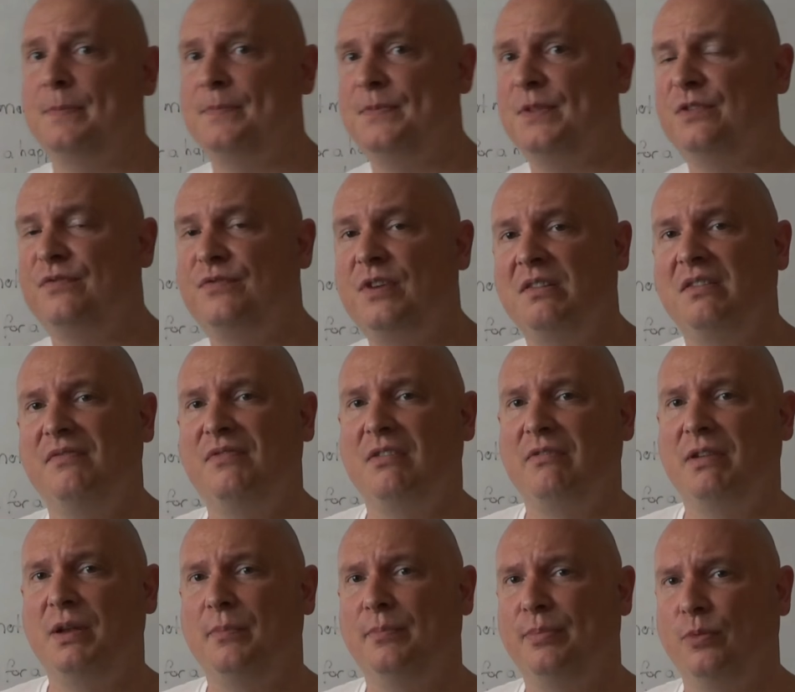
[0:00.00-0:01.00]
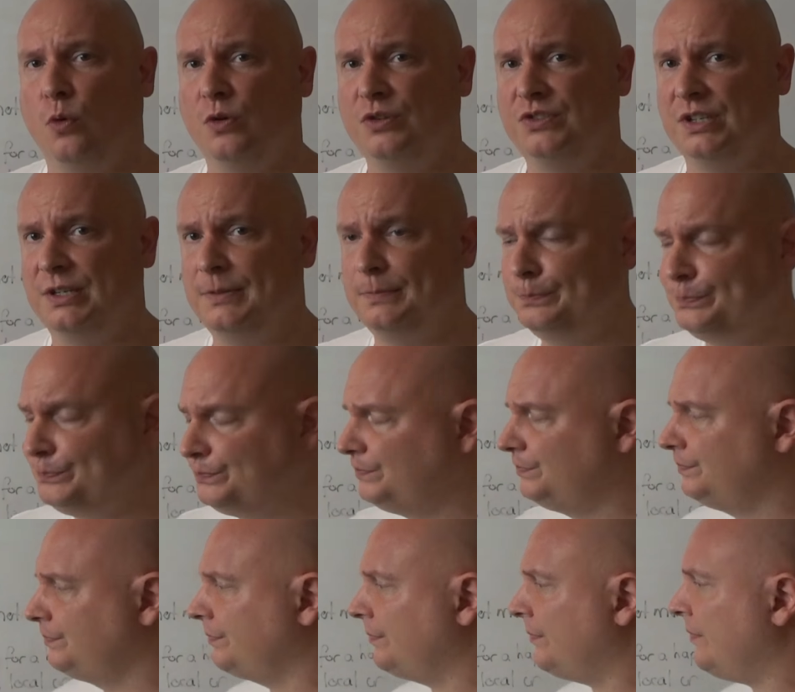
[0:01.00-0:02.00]
It's very, very important.
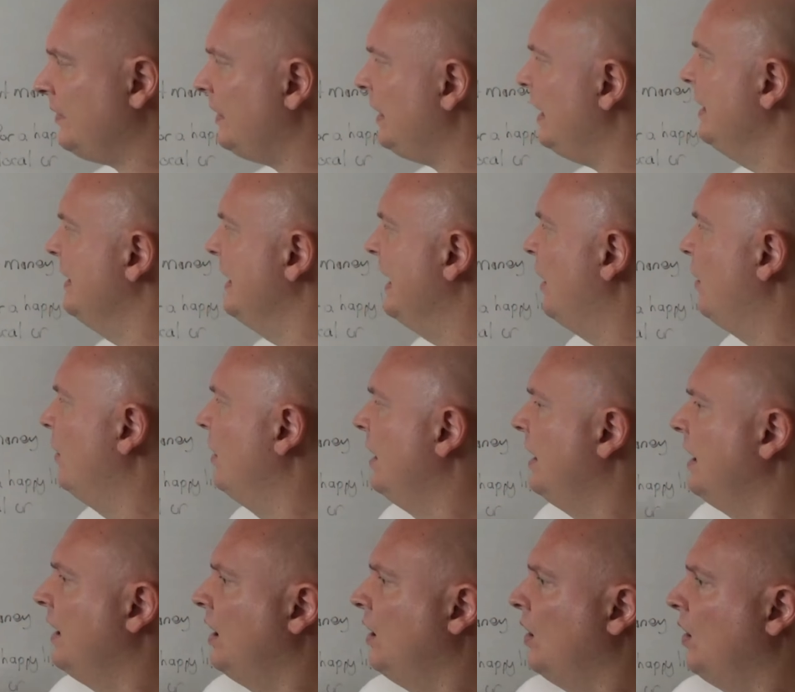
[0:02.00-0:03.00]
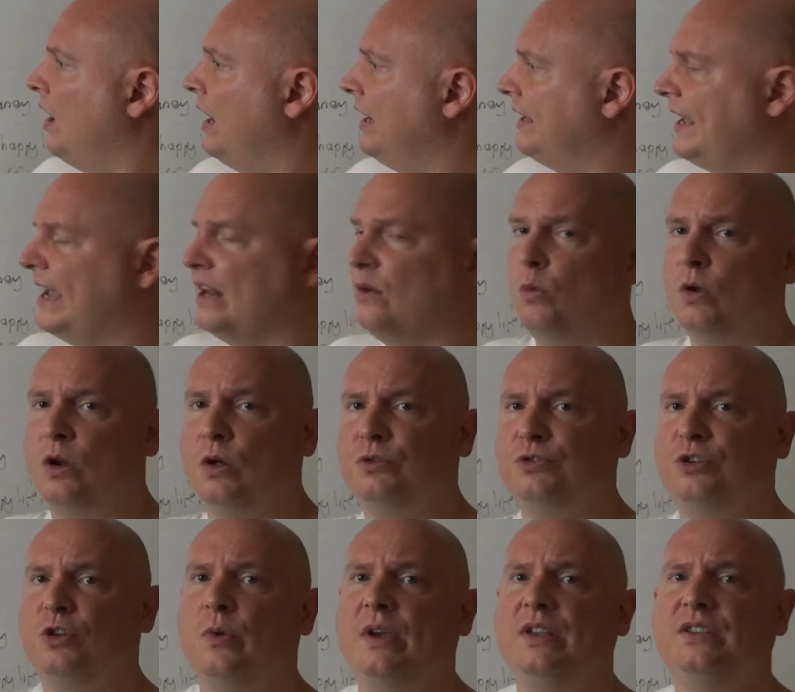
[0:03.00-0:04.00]
Now, again, what I'll
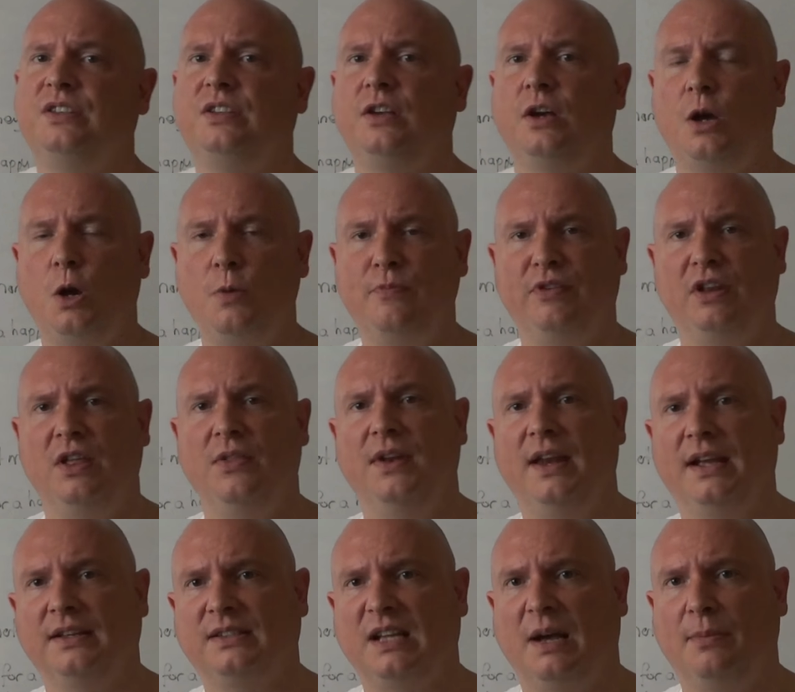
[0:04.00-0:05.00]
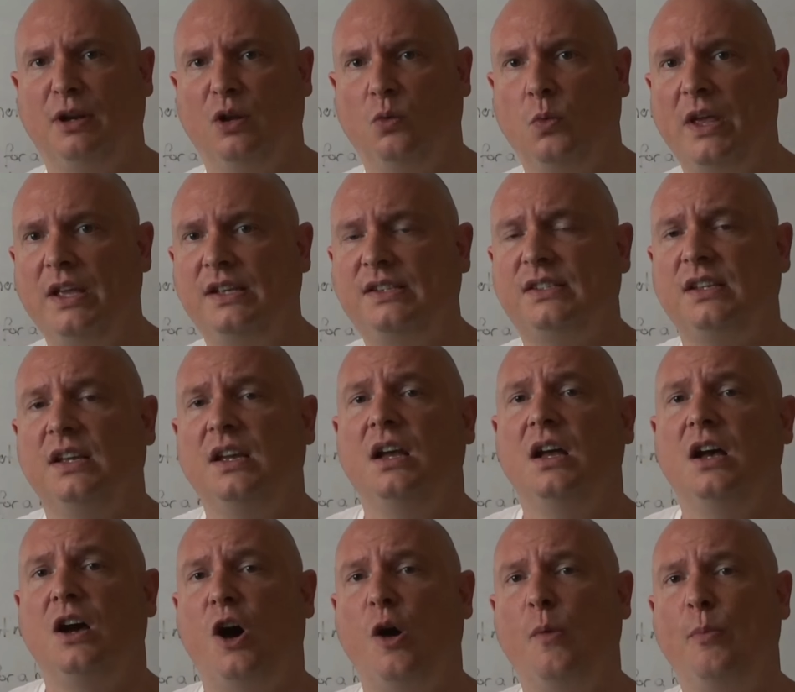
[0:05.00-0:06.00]
do is, hopefully in the next couple of weeks,
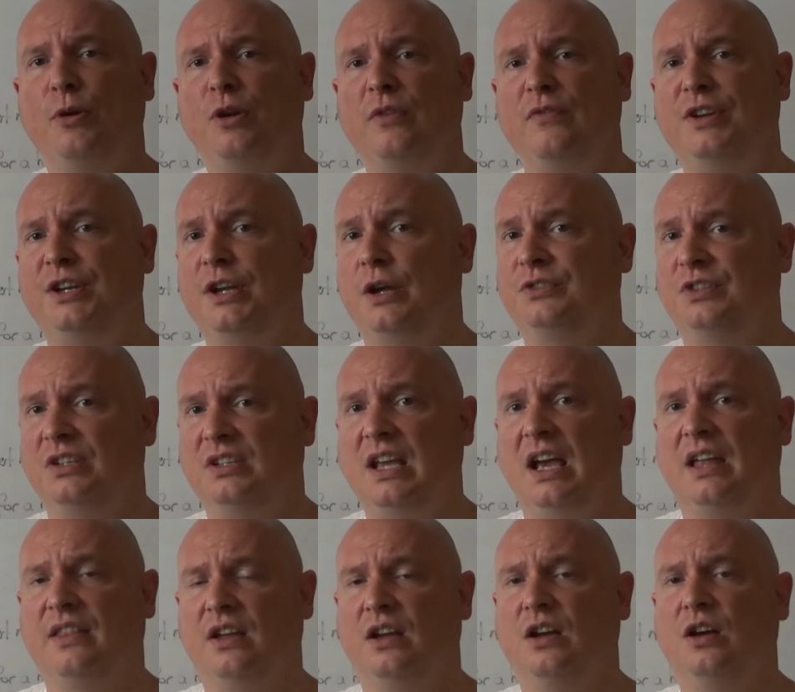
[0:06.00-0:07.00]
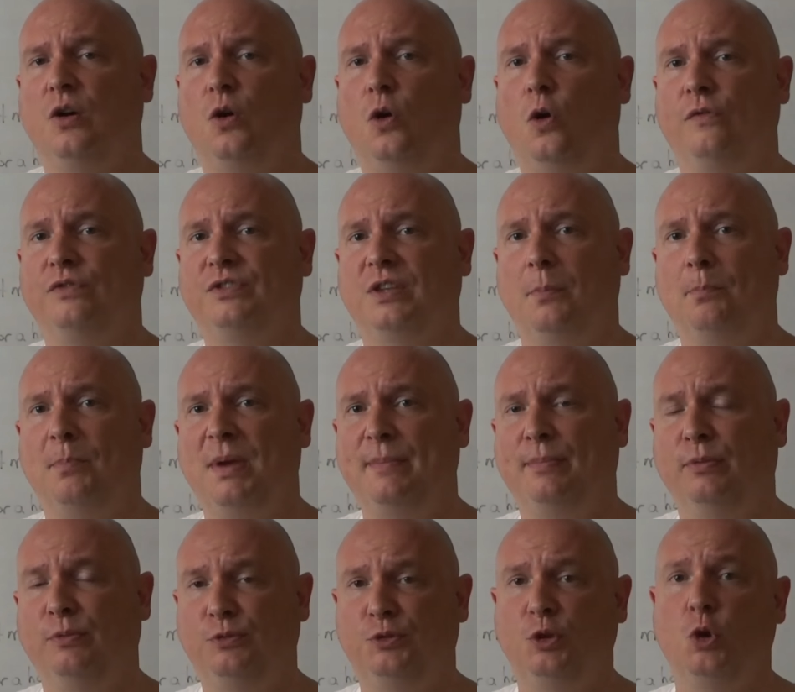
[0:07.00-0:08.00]
I'll put a video together of some
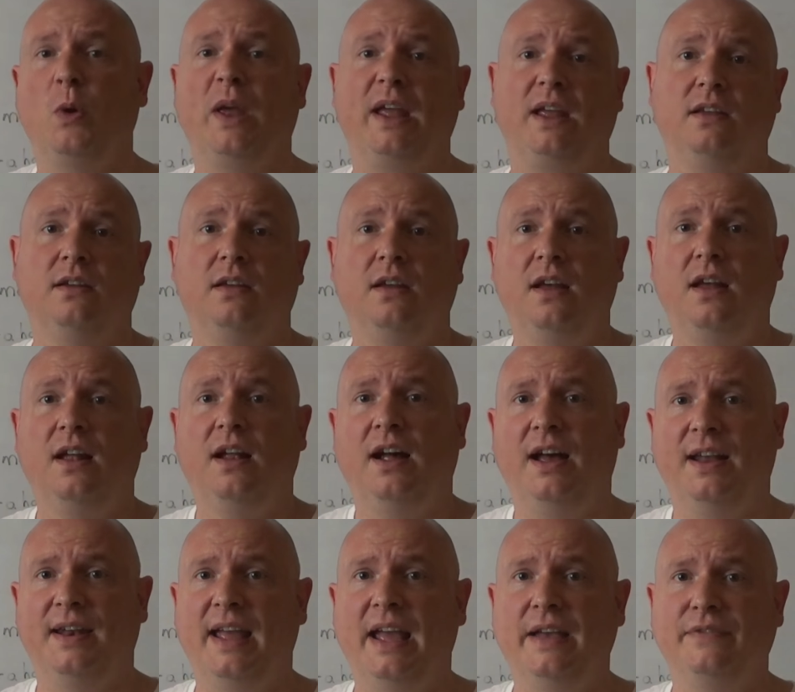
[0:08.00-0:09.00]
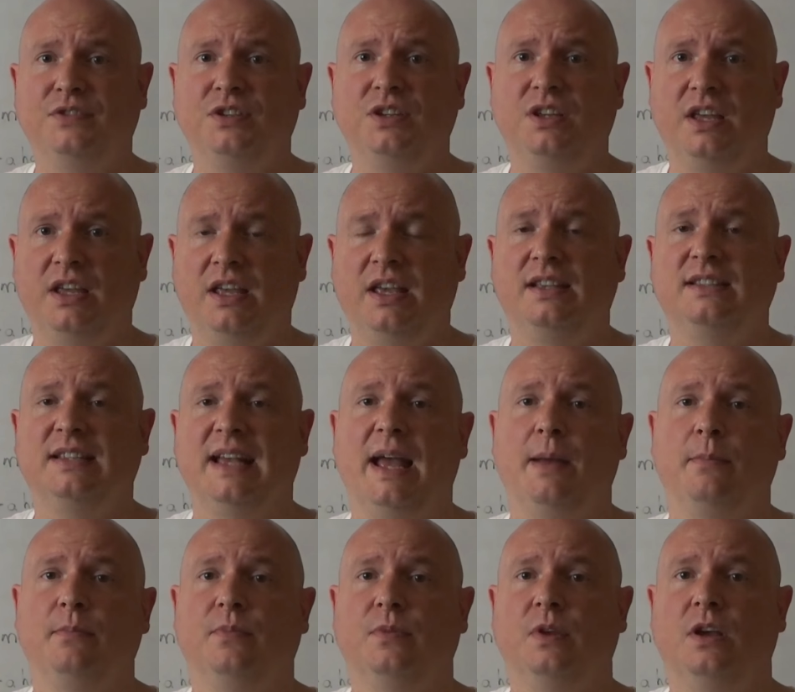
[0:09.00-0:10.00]
people doing an FCE
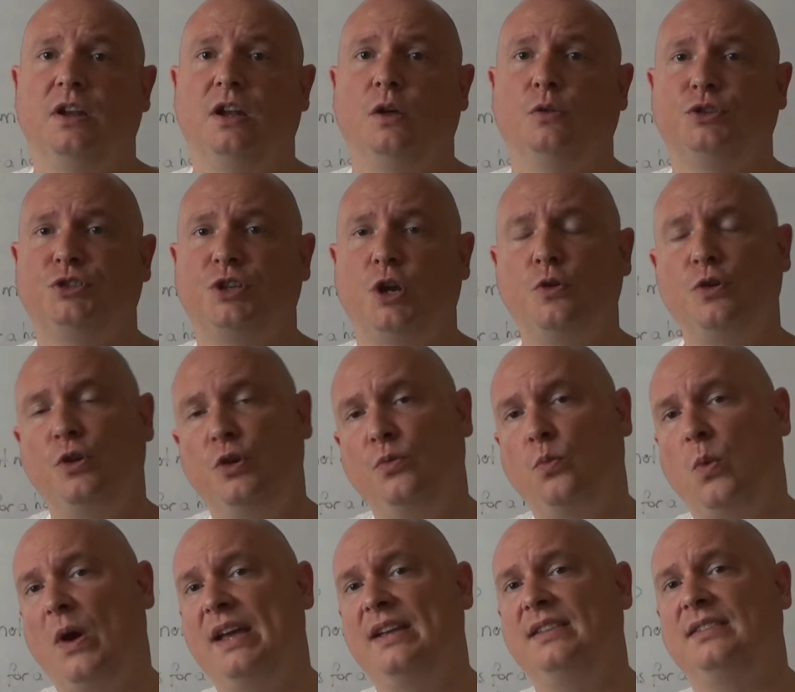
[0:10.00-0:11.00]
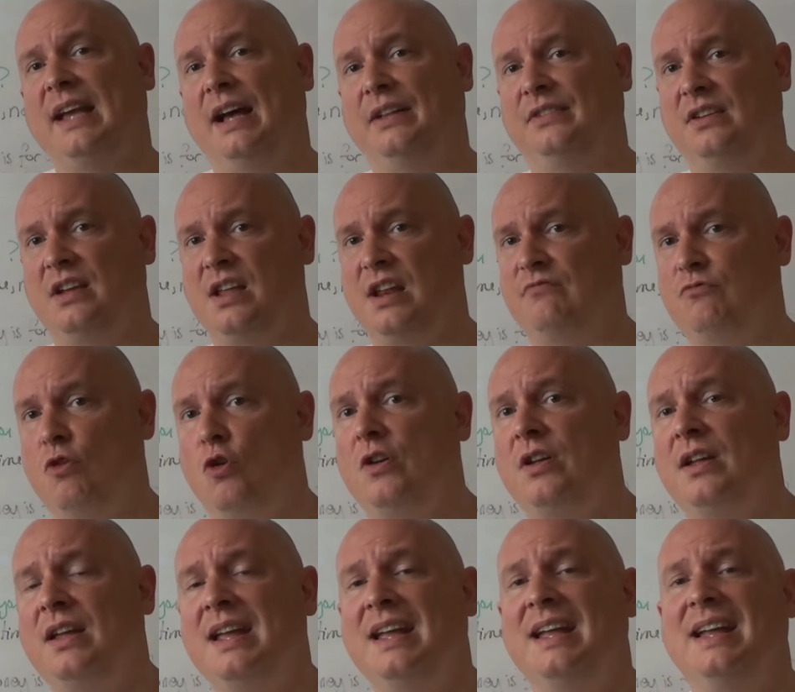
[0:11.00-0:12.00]
exam, and I'll show you ways how to get it
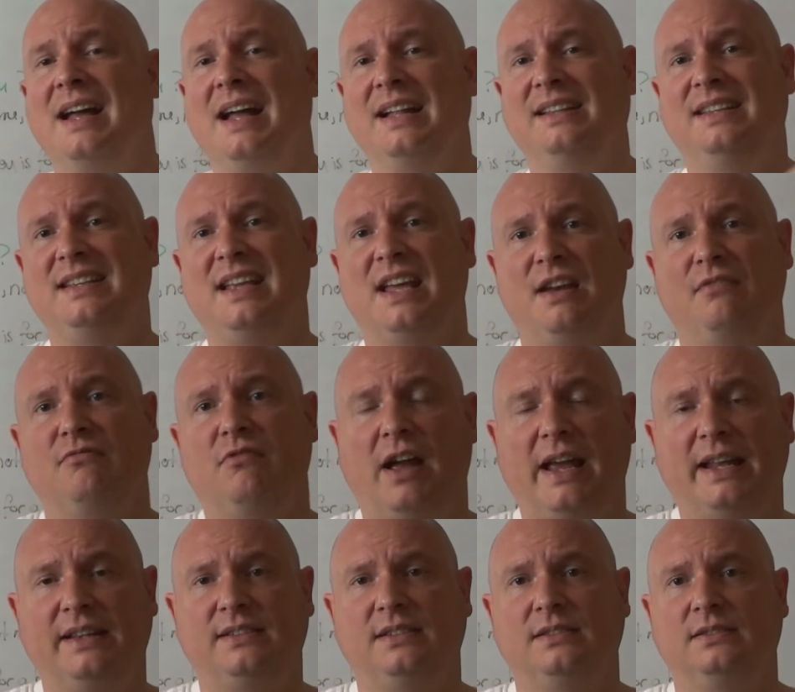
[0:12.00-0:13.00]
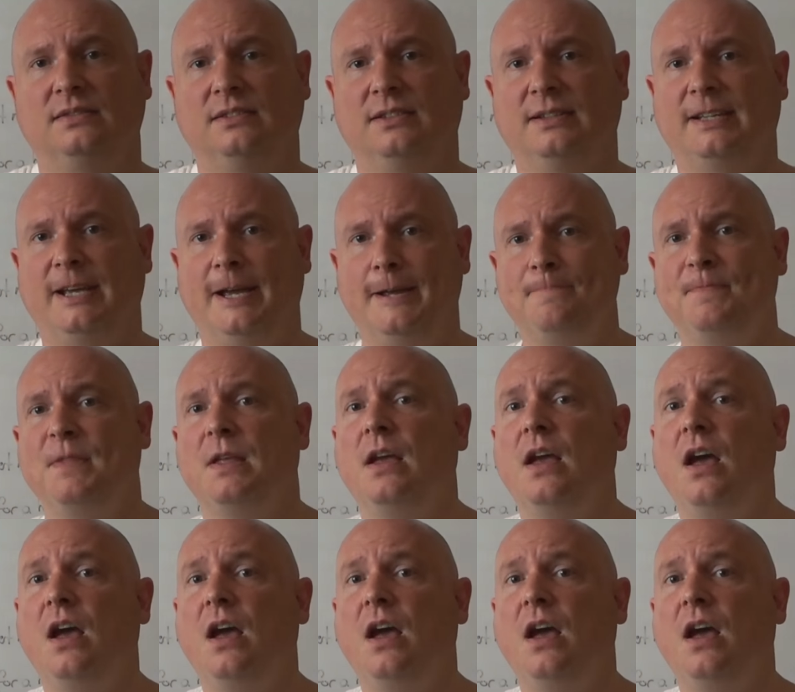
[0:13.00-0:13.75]
wrong and to get it right. Okay?